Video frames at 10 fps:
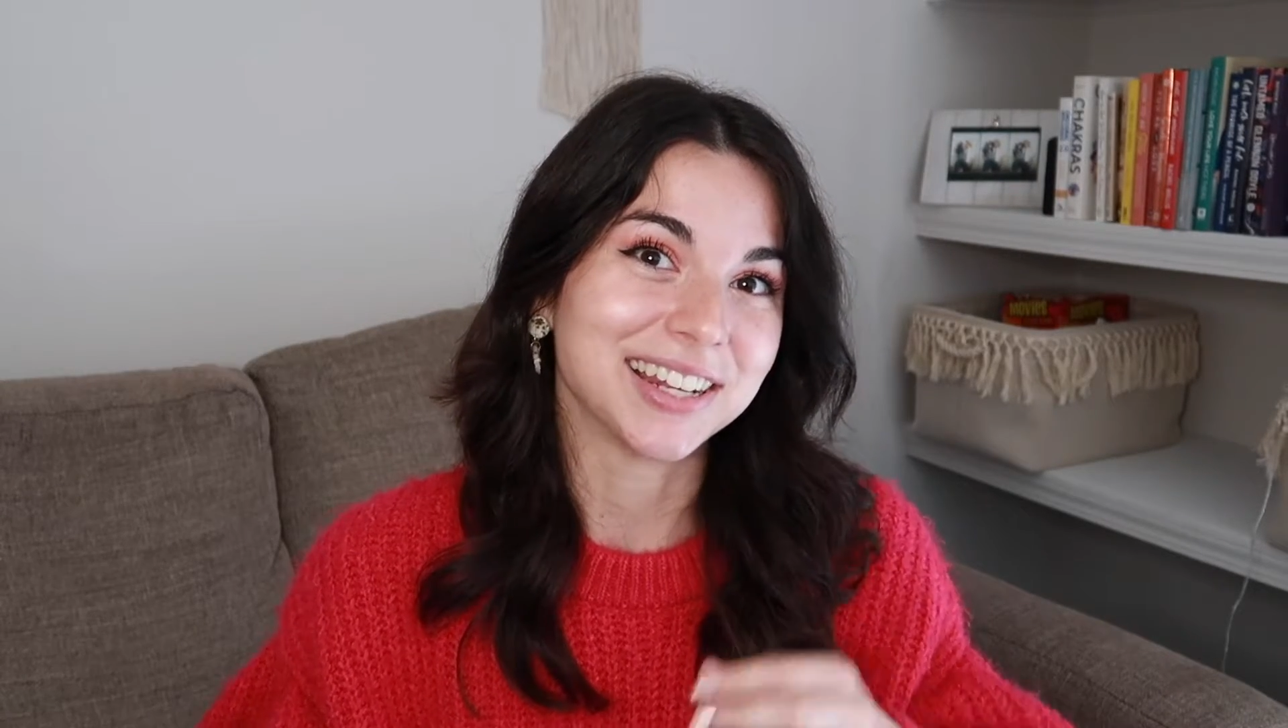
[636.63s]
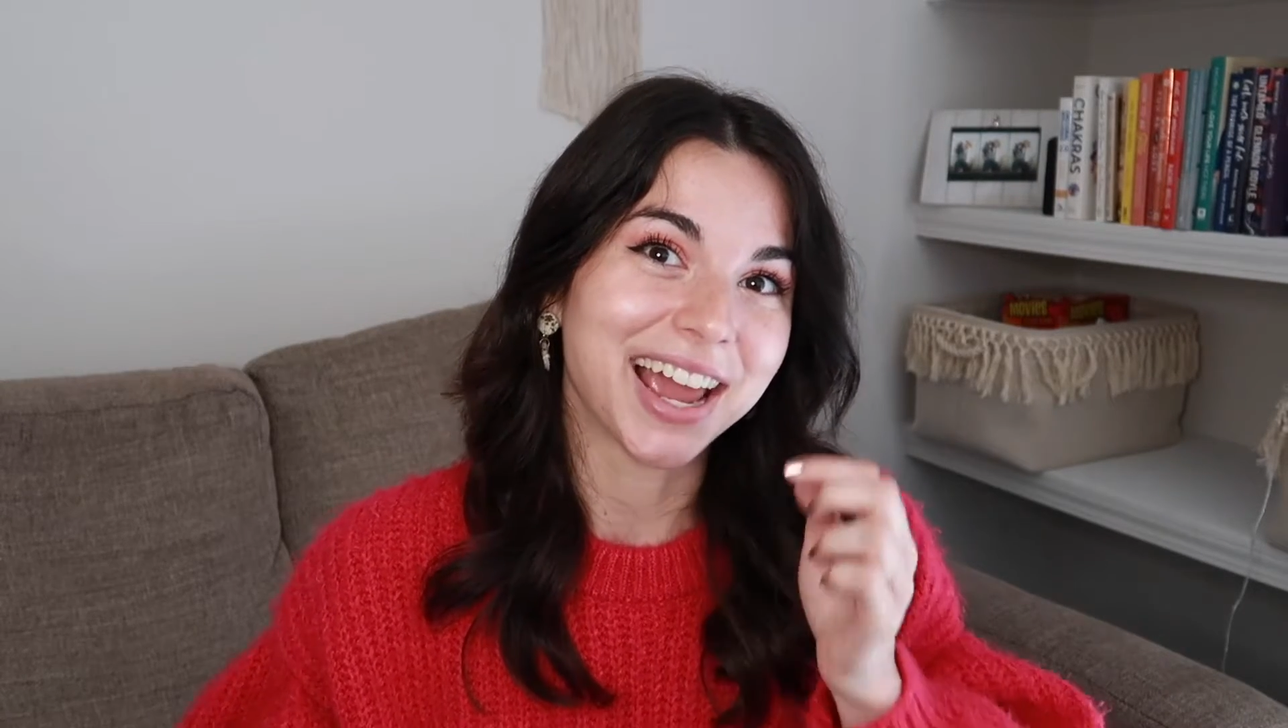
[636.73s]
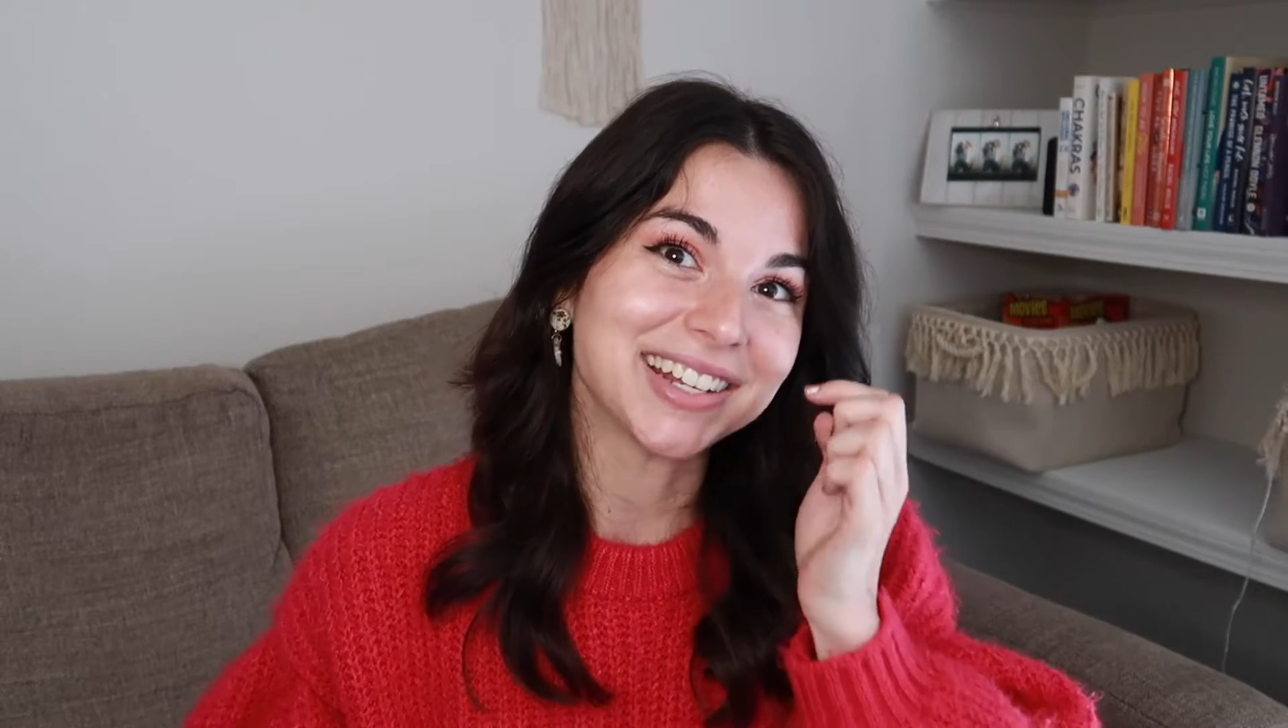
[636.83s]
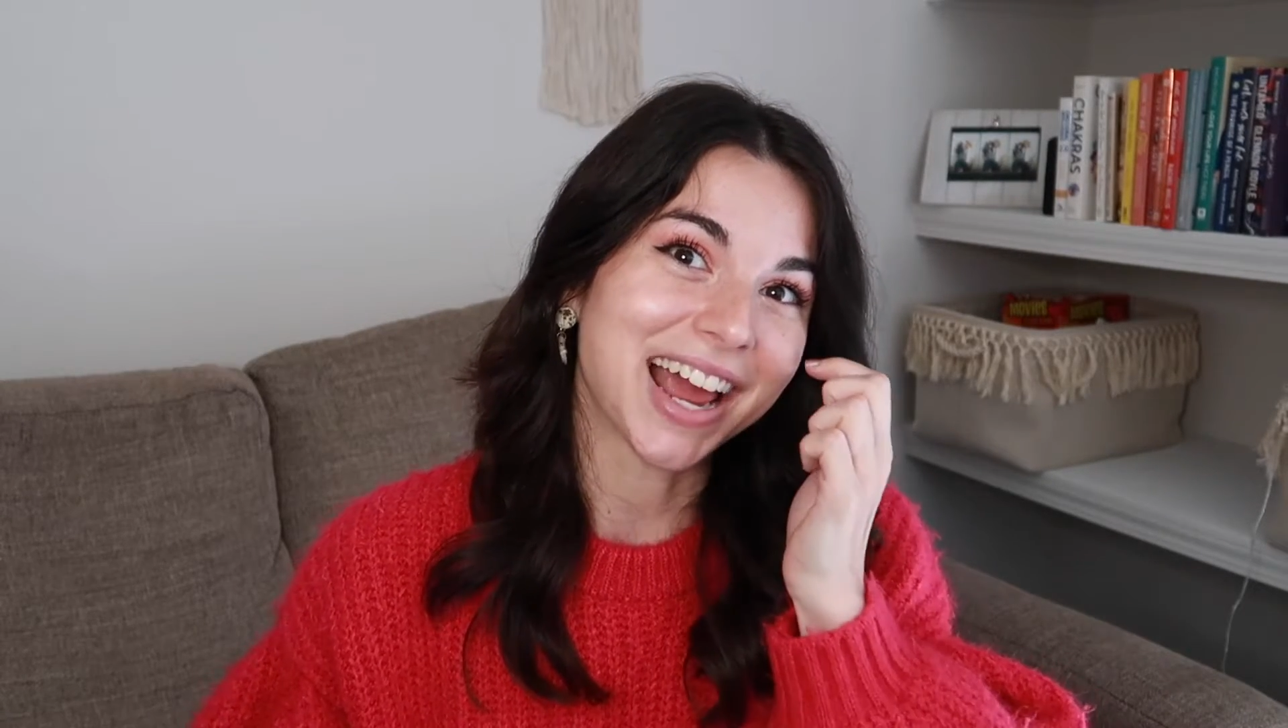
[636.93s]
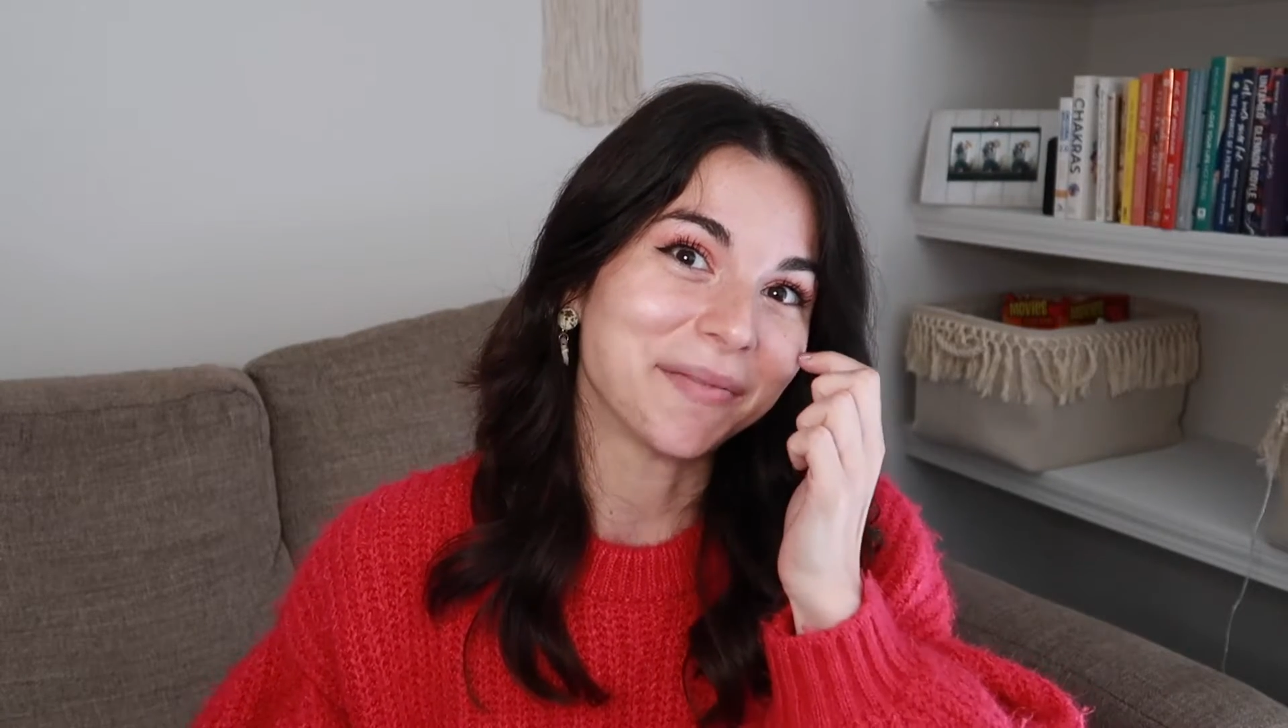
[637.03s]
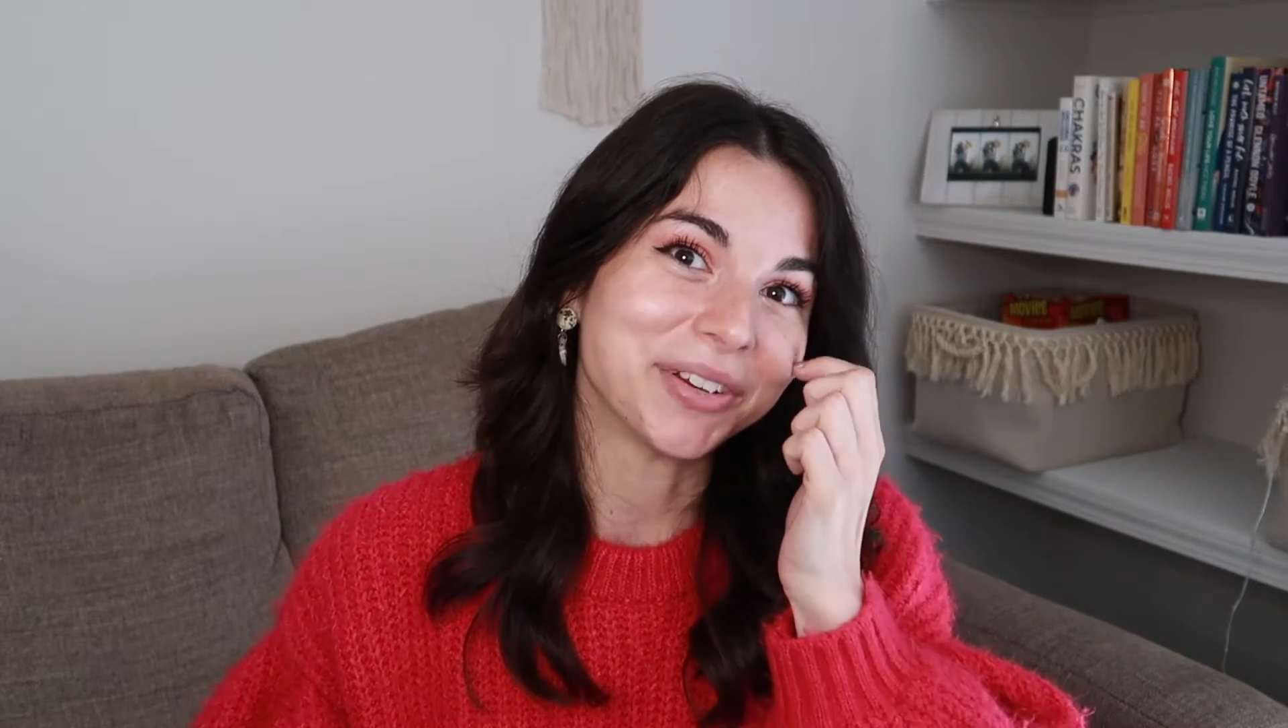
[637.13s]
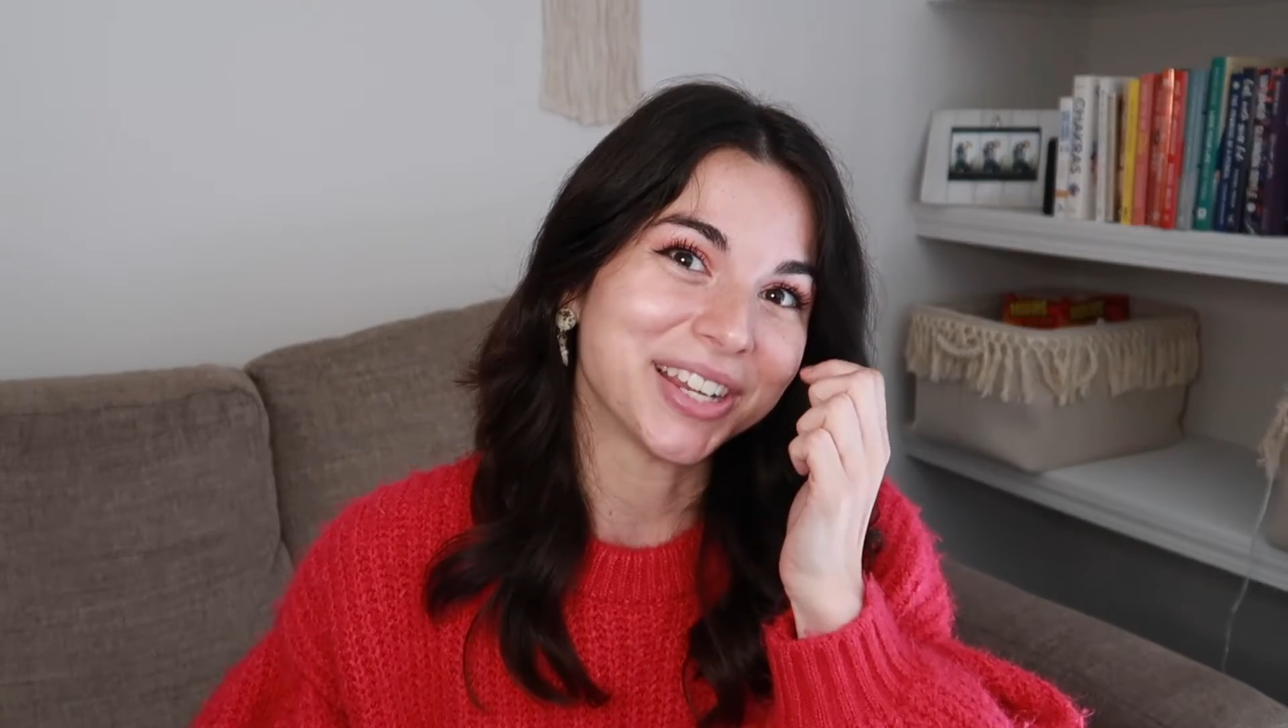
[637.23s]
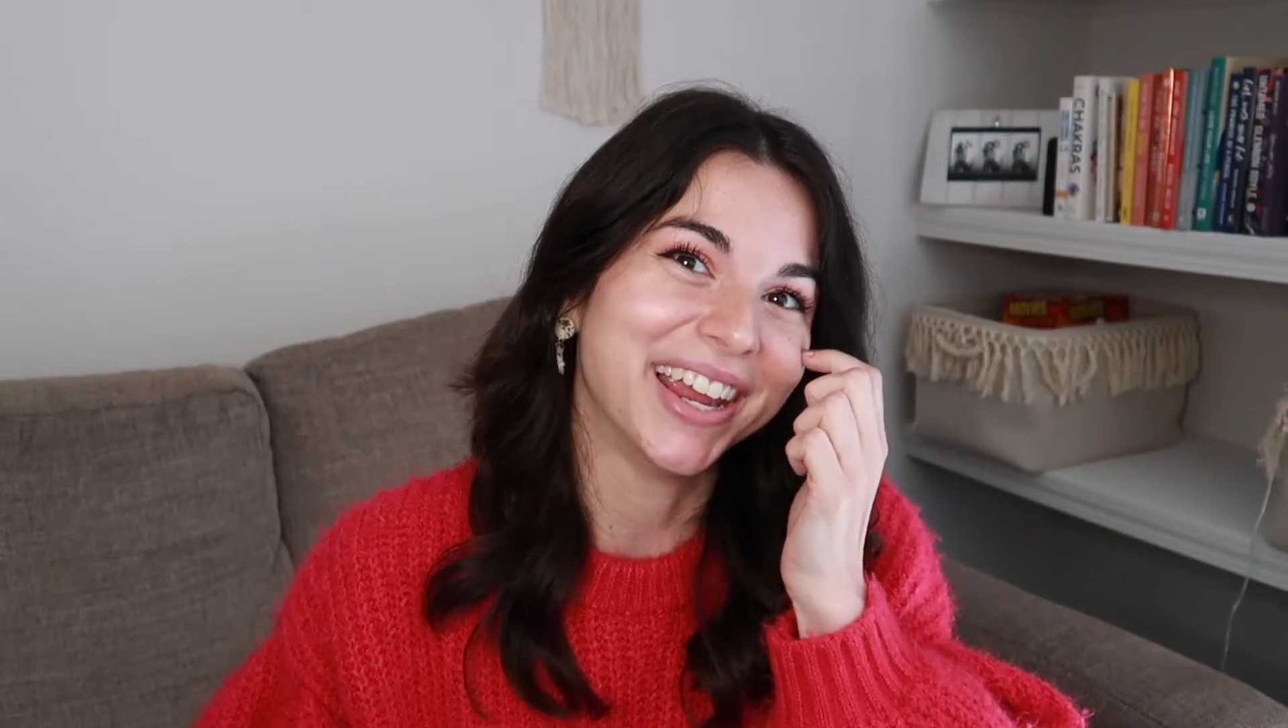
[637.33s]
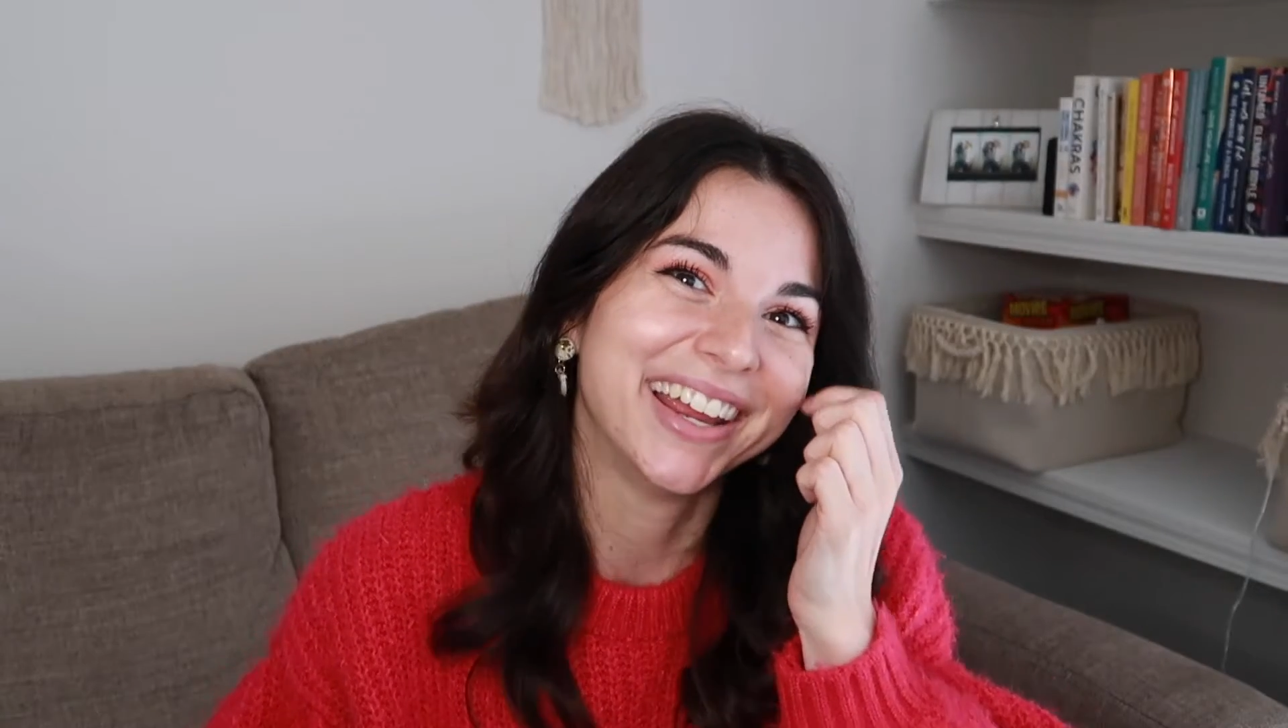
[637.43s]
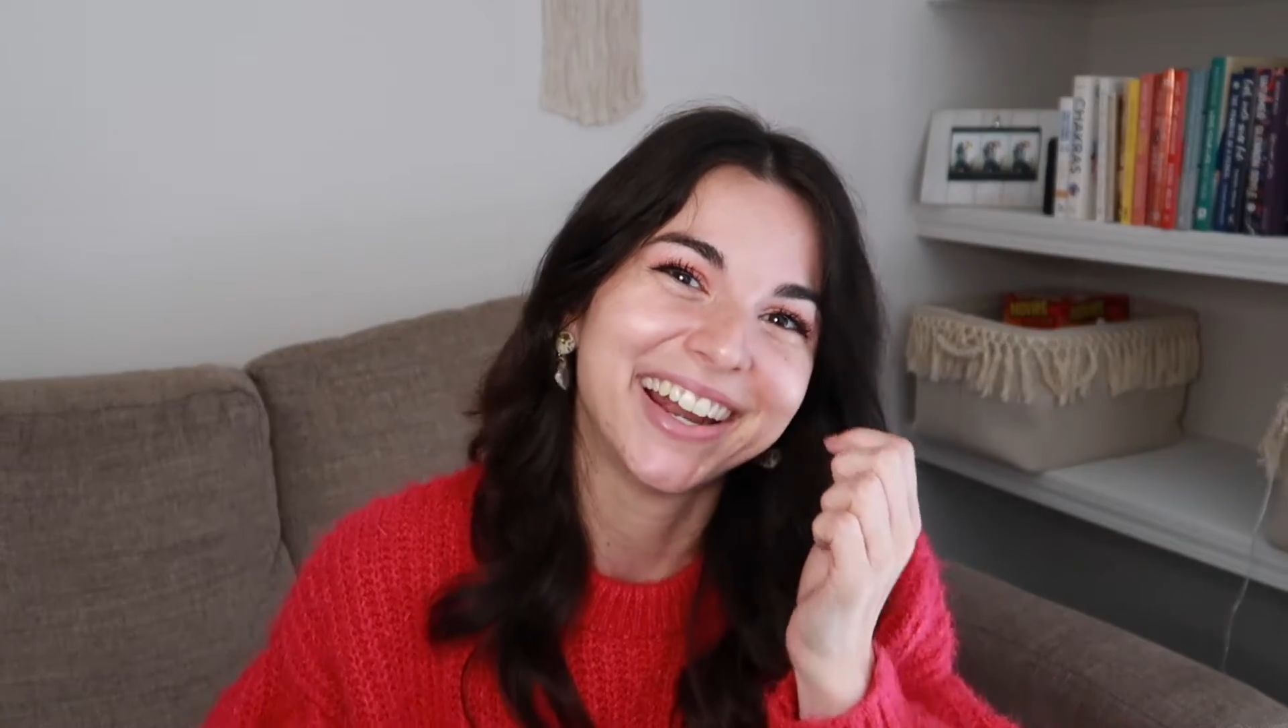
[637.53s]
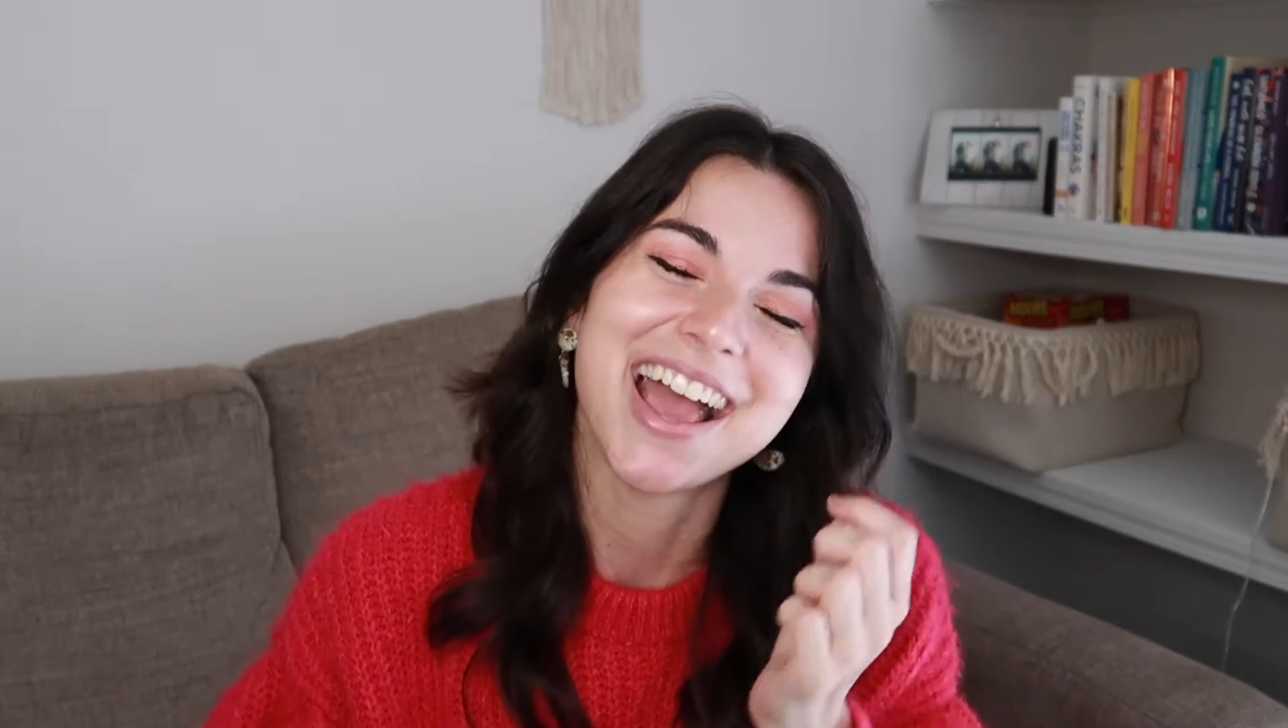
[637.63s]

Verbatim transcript: nighttime routine.